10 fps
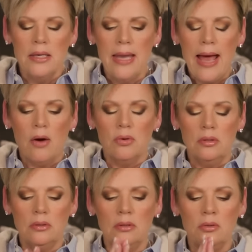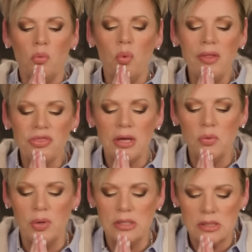Now, one
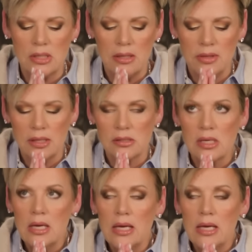thing we see this